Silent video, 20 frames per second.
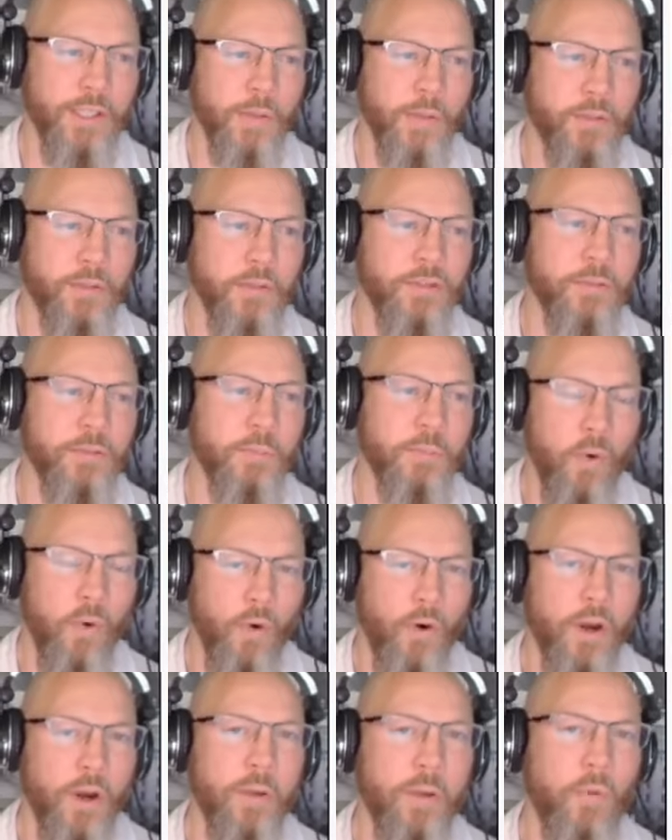always wants
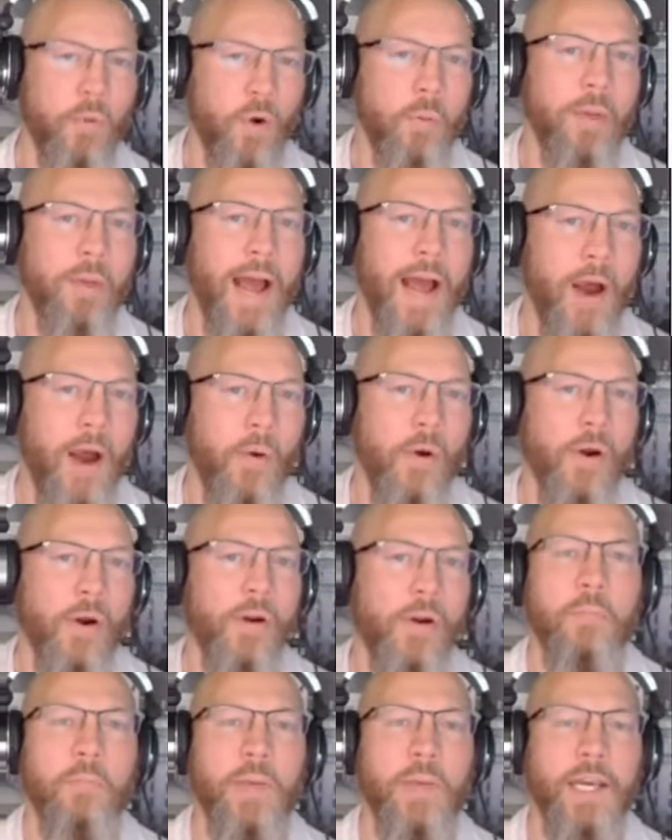more and more power
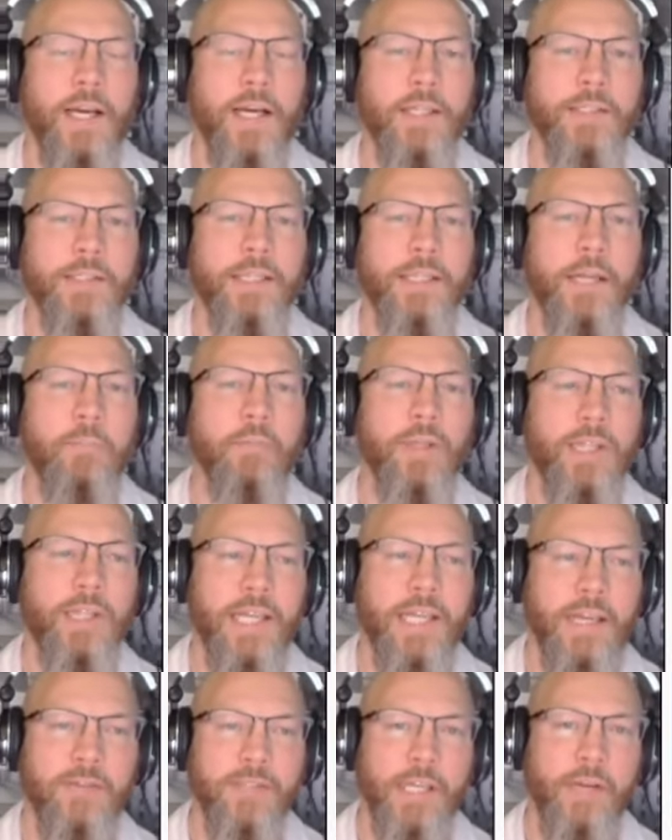because it
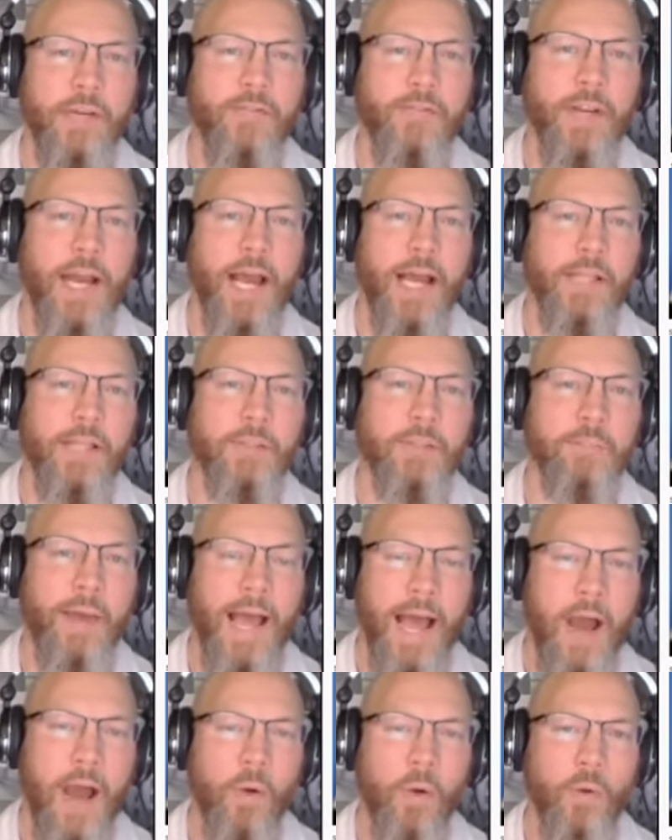believes that if it has
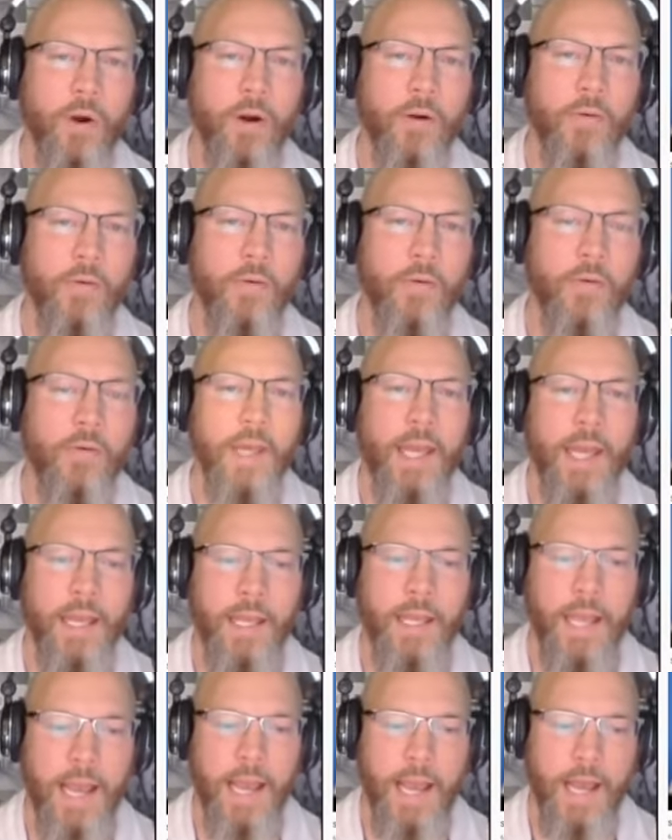power, it
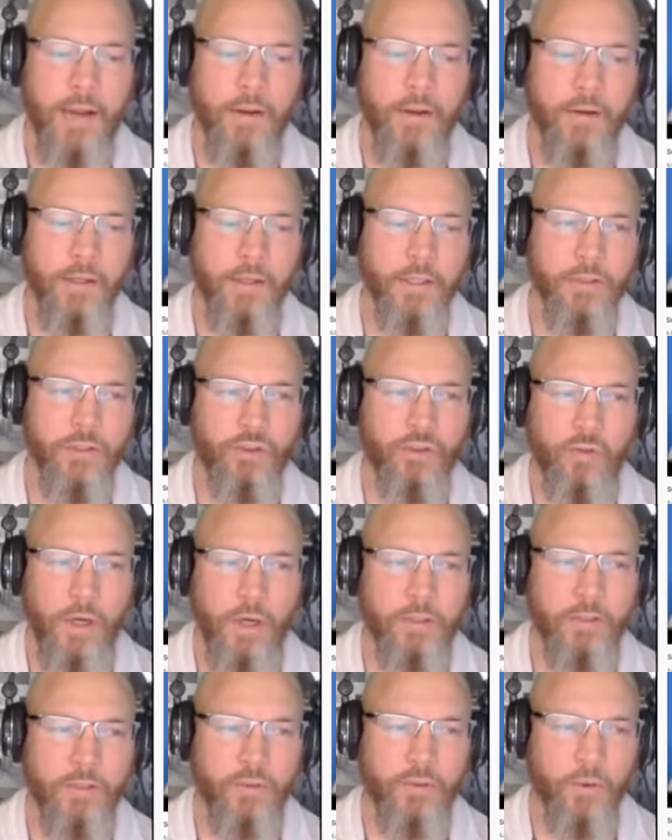can
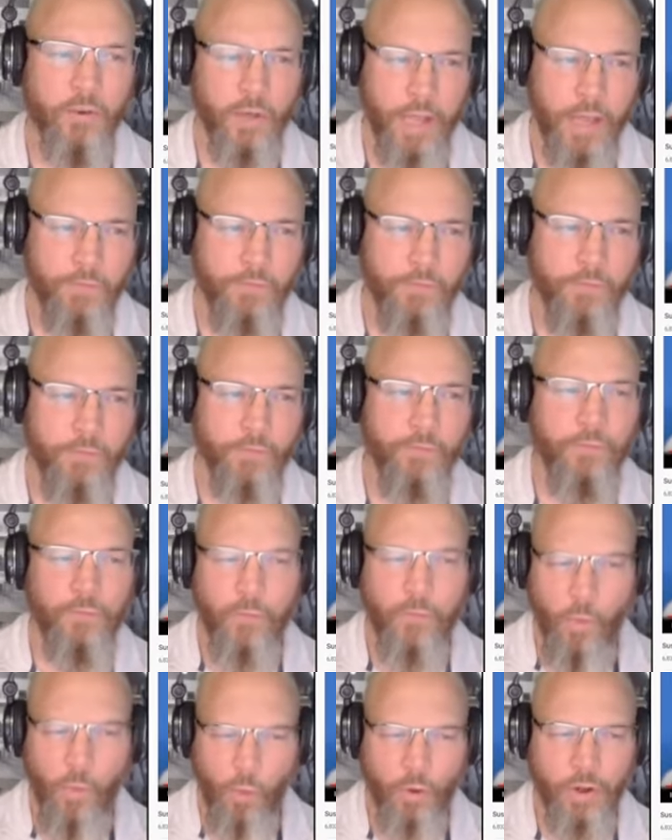construct your life
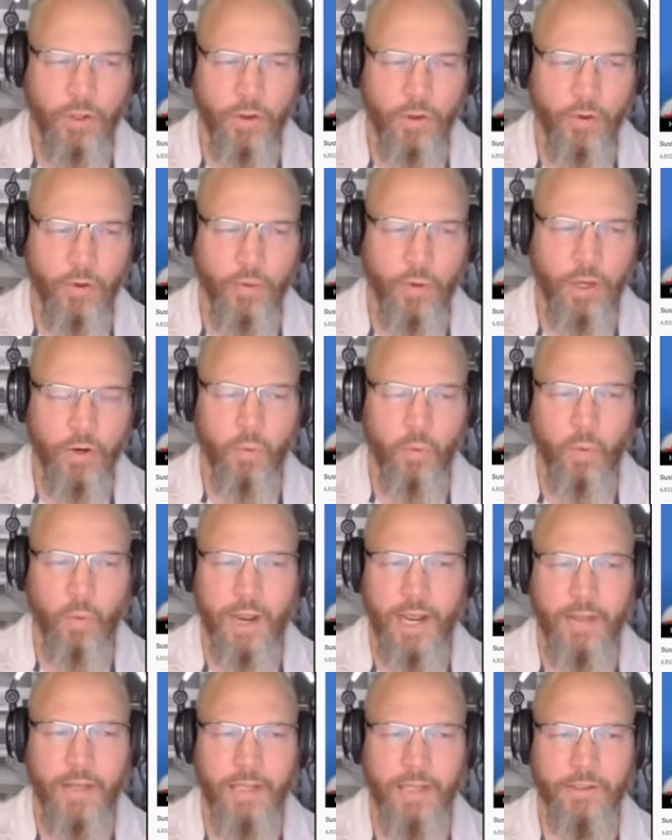for you in a
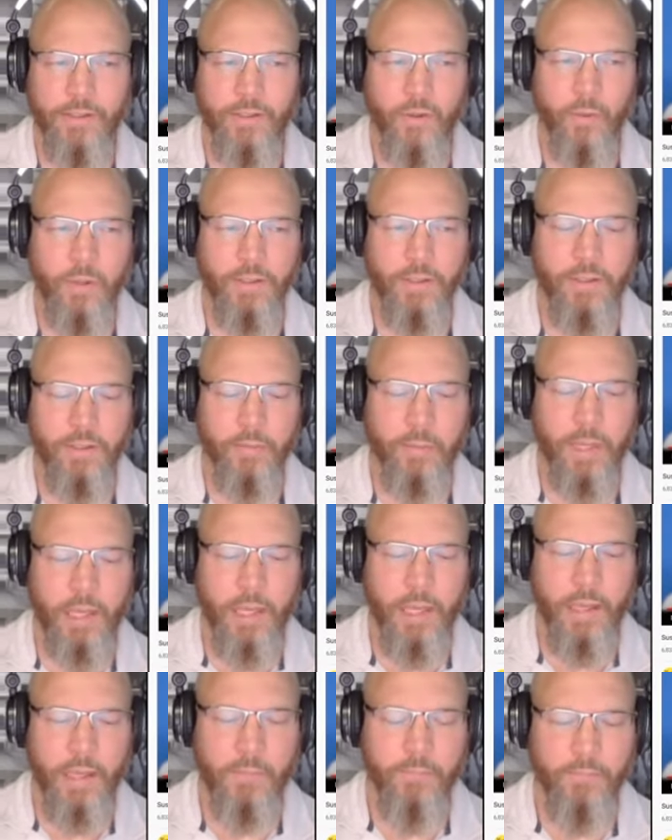way that's going to
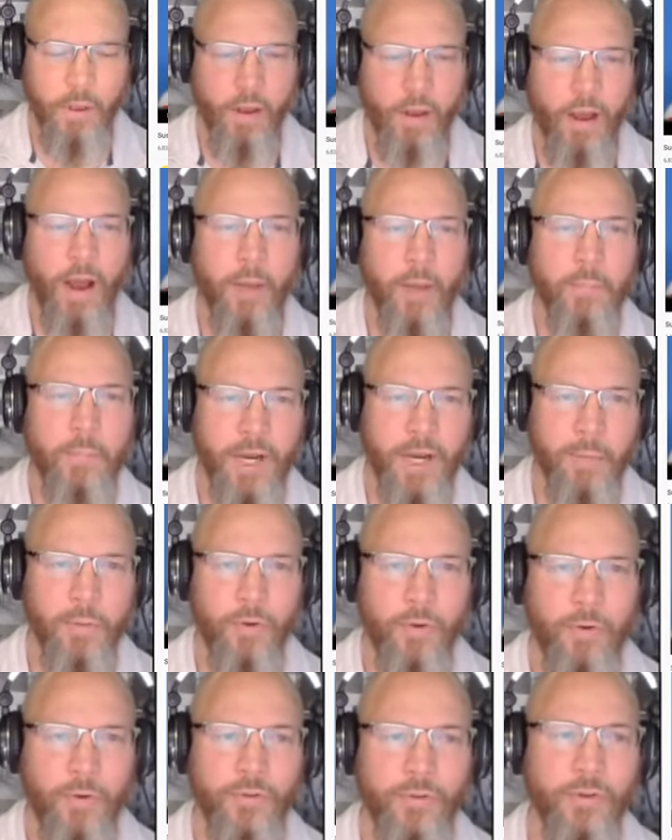be
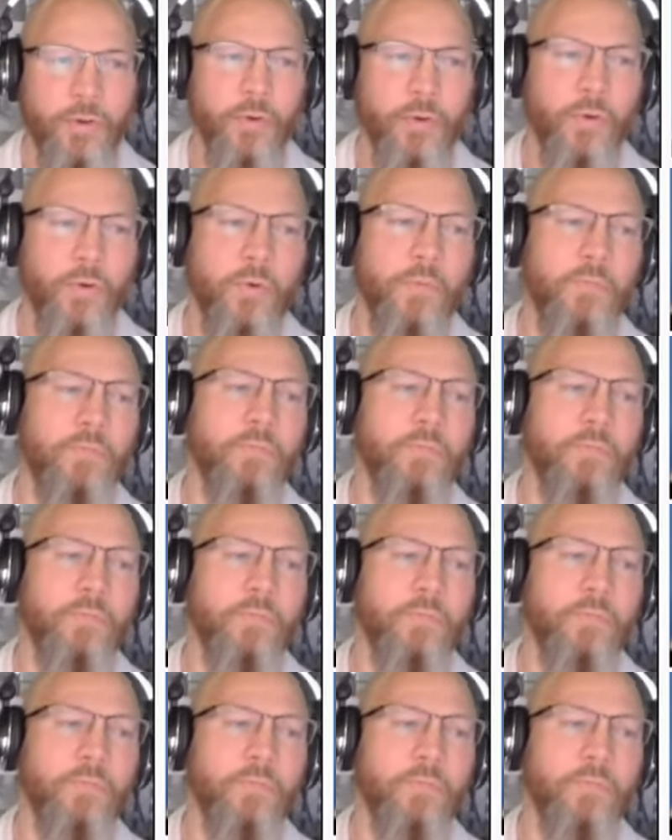amenable to